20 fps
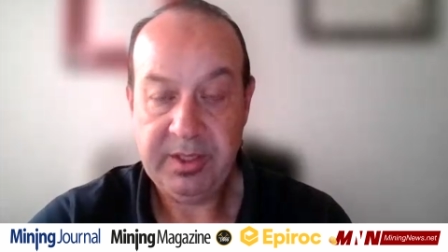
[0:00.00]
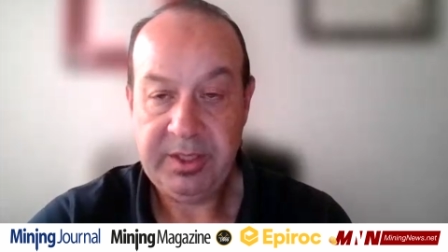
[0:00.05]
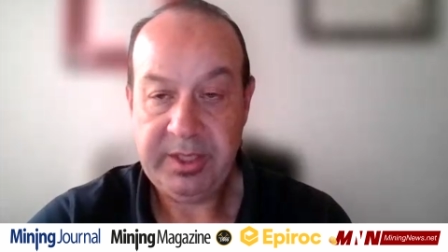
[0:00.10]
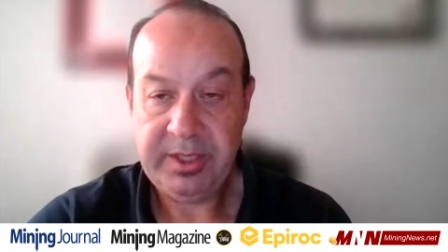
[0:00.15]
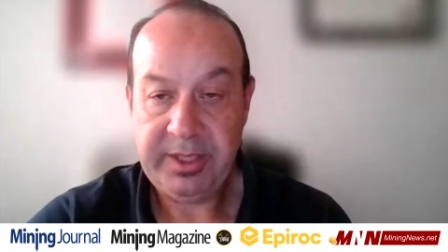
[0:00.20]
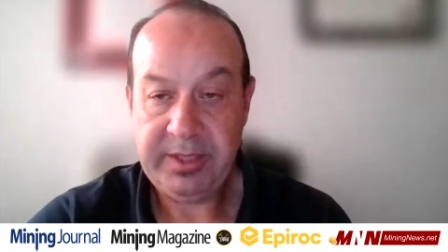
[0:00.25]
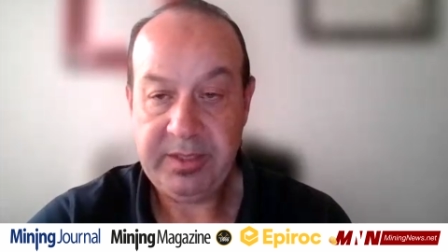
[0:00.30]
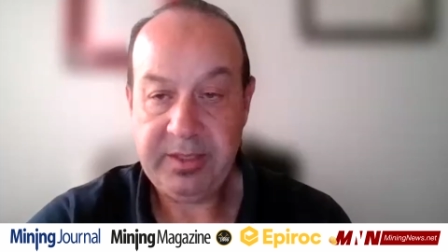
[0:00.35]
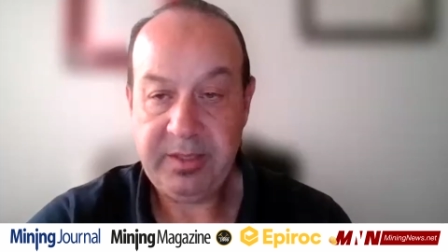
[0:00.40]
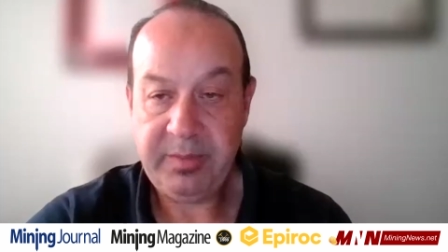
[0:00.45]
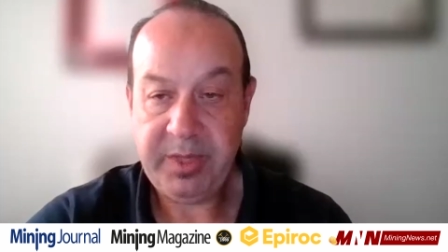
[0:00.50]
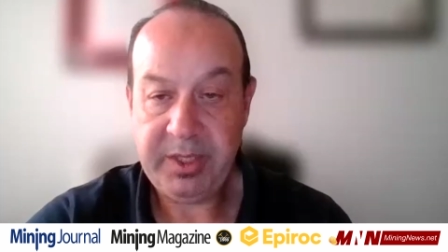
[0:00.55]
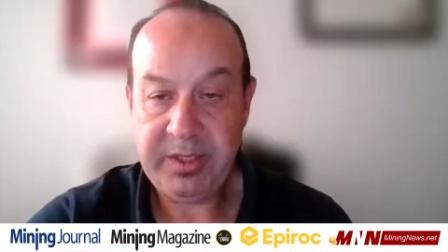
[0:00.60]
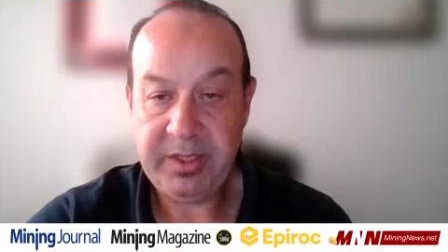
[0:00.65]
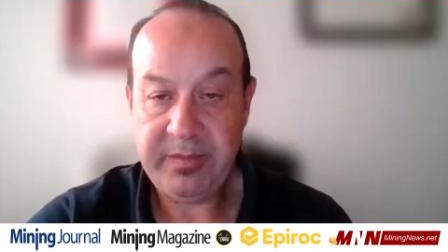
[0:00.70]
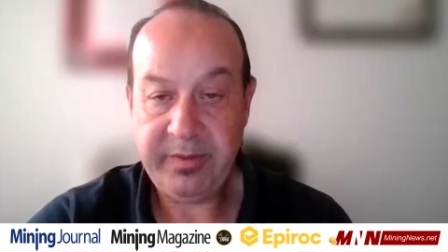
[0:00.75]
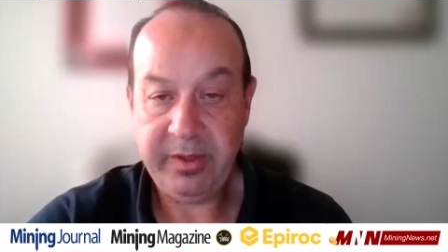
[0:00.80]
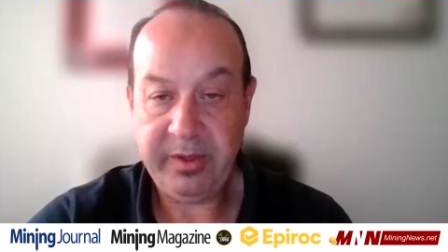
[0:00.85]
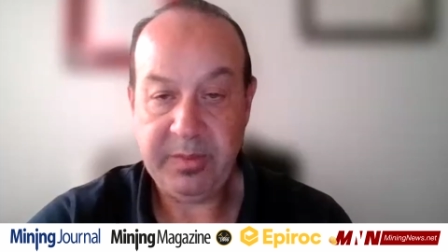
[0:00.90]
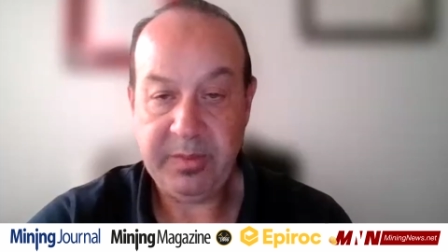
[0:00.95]
JTMEC
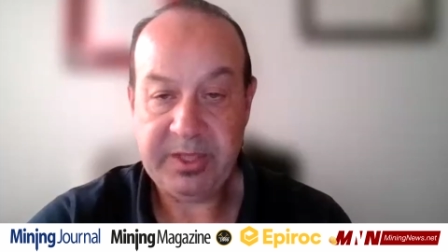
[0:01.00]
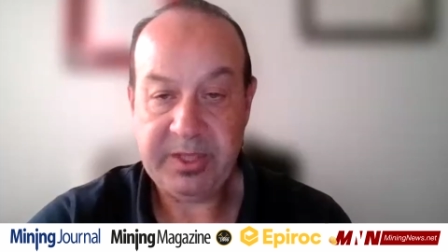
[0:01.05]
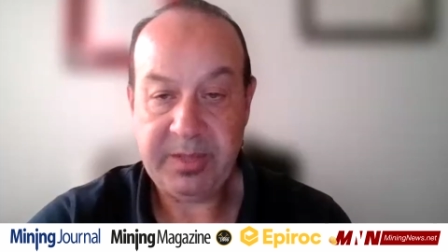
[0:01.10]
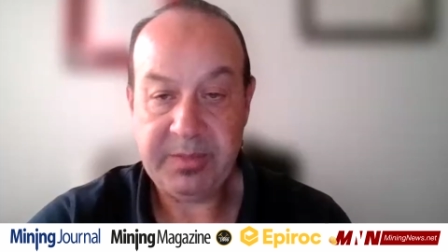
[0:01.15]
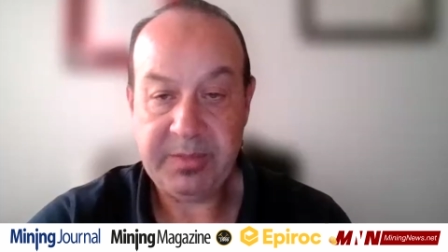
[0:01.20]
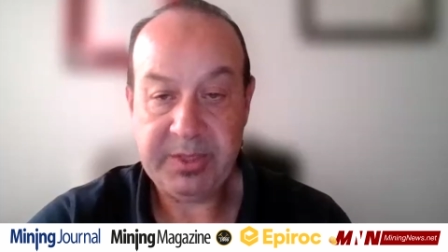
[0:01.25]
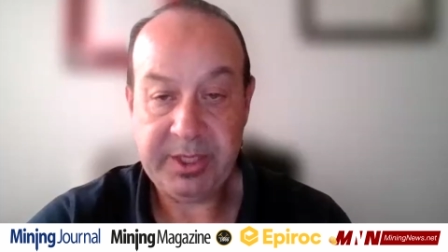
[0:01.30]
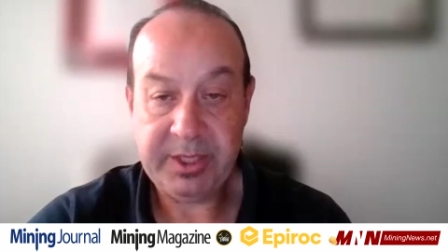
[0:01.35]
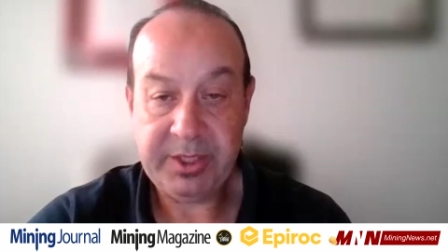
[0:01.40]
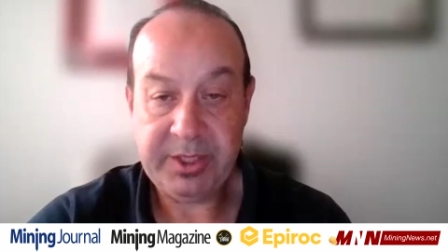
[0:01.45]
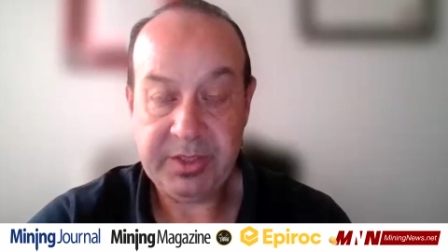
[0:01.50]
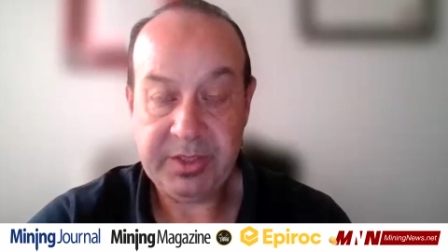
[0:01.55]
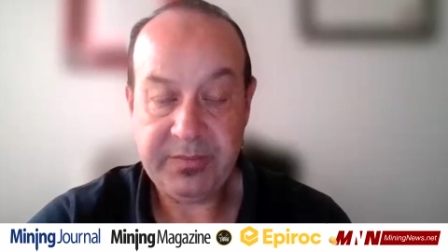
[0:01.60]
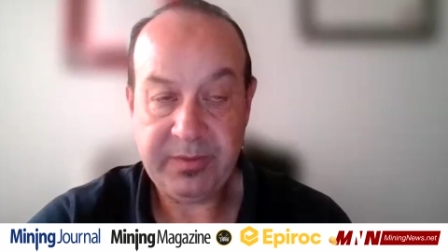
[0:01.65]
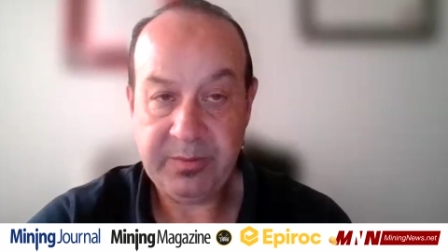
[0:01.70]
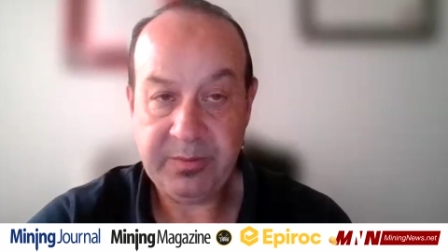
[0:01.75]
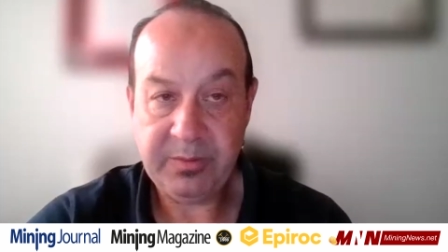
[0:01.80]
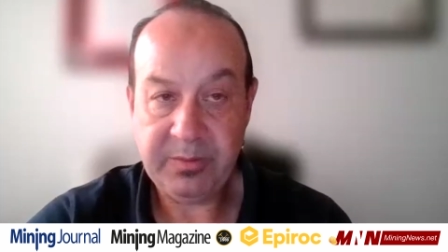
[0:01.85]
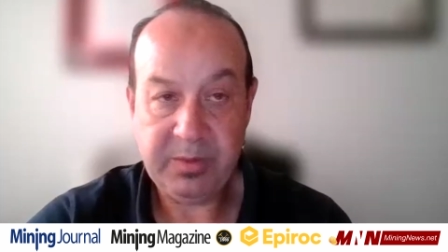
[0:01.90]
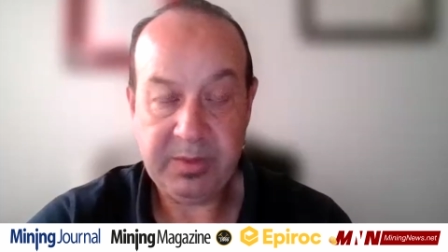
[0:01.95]
develops substations
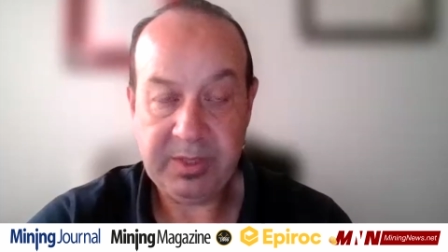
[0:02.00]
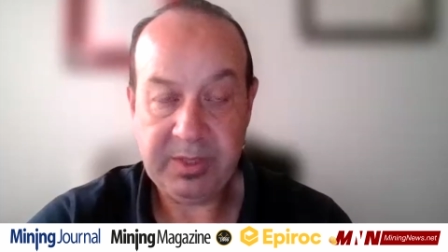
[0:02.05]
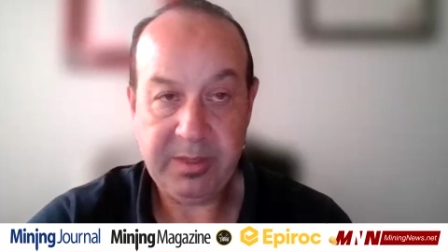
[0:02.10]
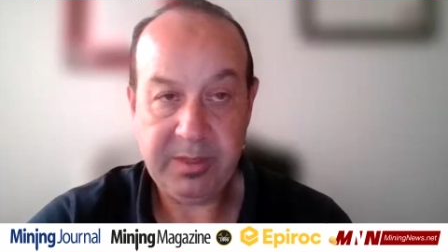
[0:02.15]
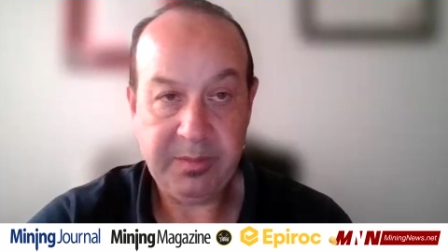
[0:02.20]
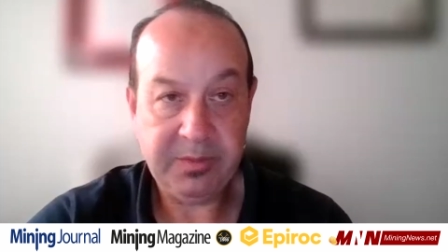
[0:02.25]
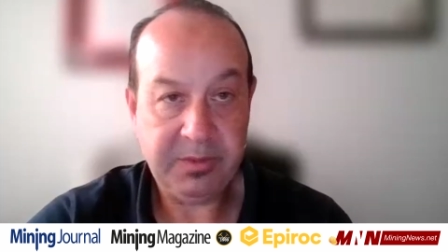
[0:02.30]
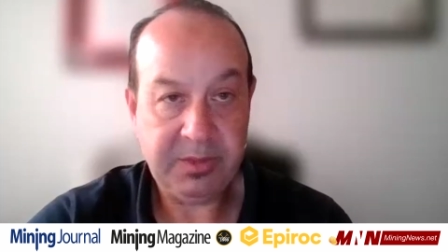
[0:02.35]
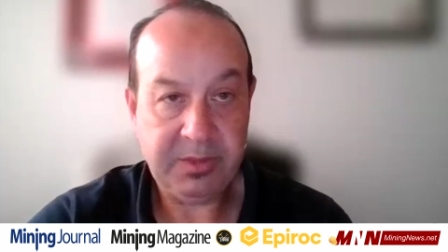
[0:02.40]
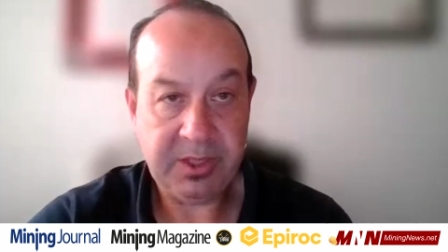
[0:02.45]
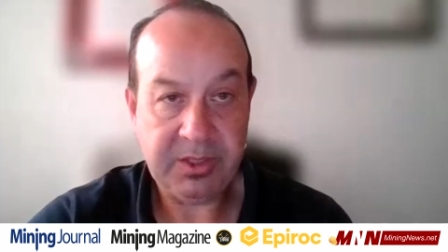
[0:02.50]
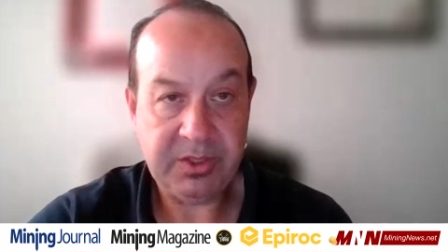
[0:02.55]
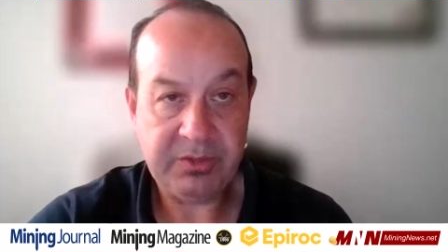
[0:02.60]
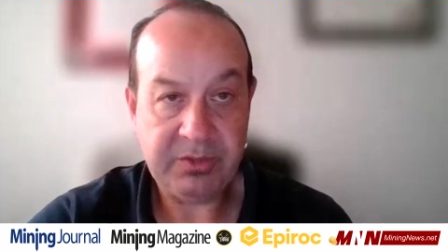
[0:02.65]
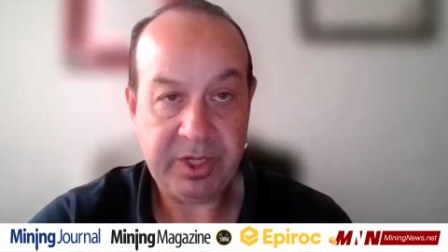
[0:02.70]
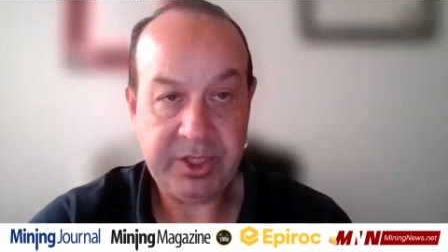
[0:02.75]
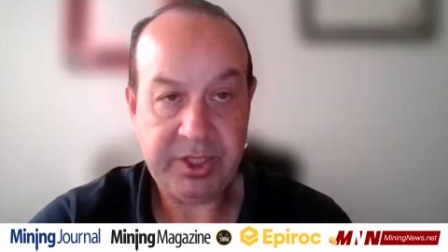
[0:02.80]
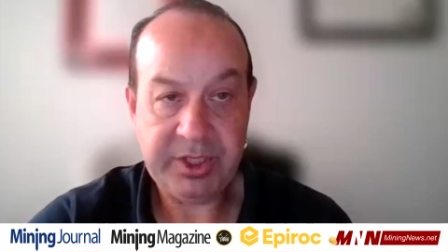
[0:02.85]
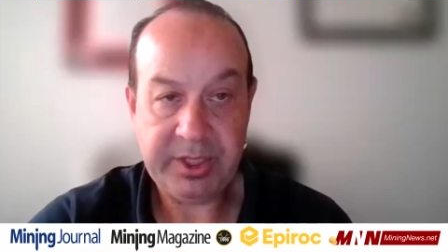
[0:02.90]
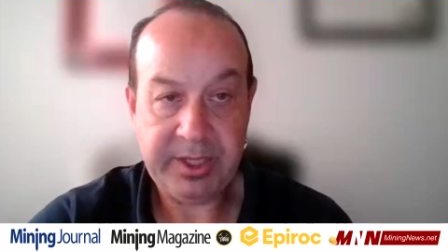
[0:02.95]
from um,
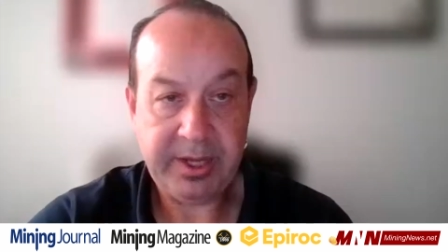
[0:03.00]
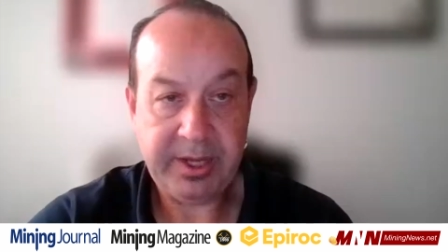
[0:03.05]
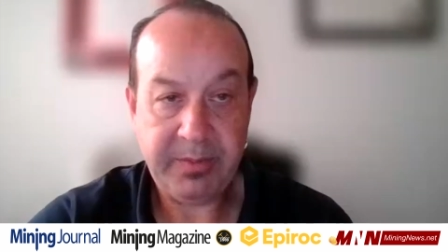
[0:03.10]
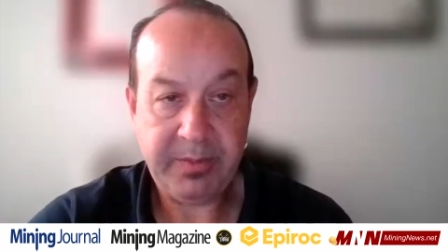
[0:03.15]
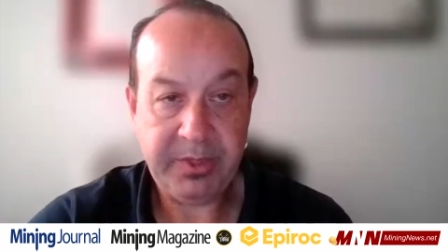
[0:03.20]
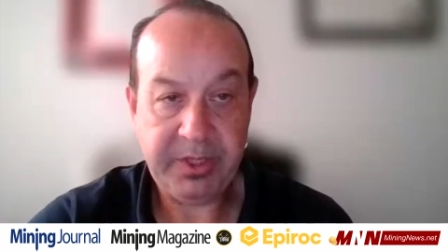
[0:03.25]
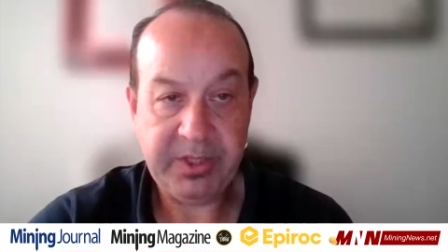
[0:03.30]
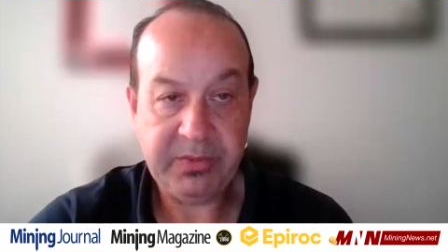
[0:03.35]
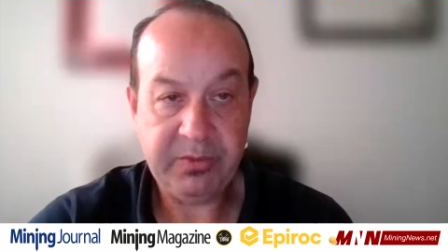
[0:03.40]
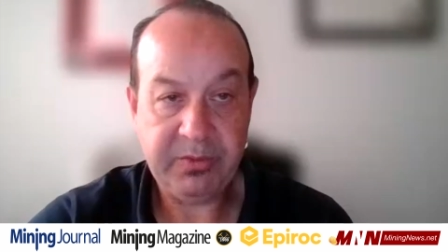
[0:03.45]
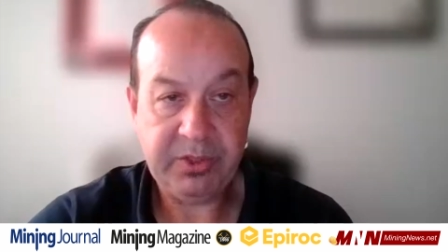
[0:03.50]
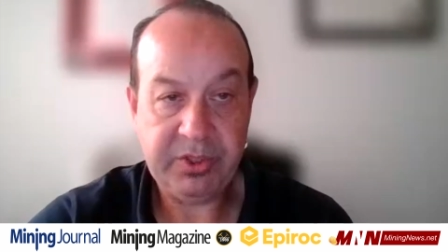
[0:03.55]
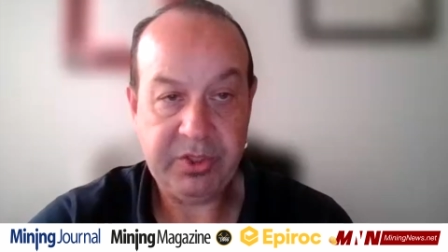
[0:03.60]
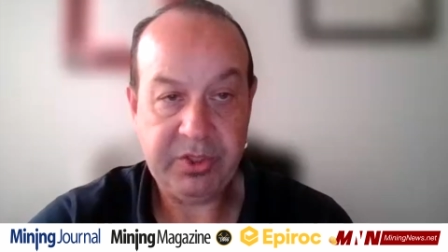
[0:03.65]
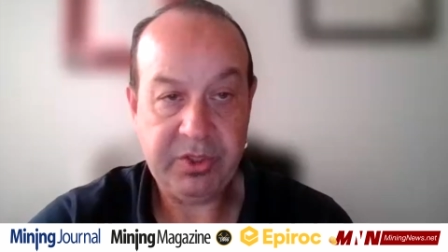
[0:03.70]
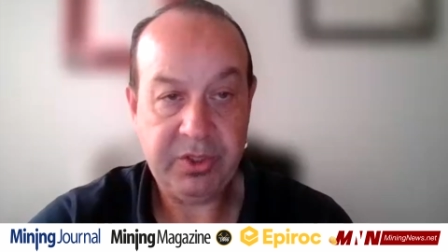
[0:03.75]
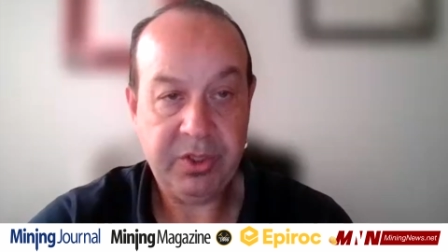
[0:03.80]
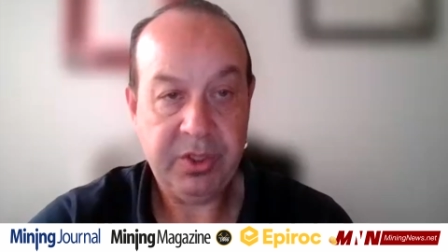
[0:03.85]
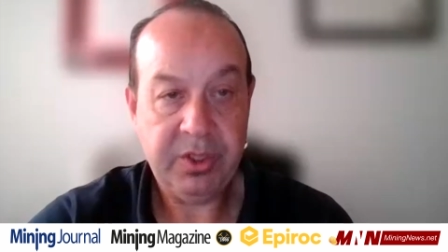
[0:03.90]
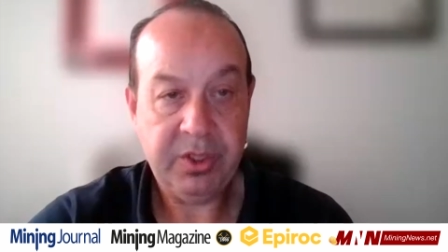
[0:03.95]
construction companies,
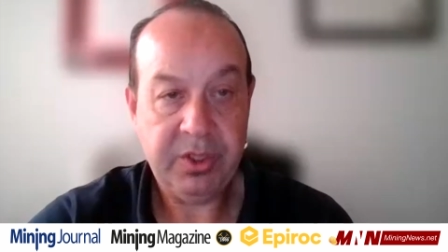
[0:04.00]
which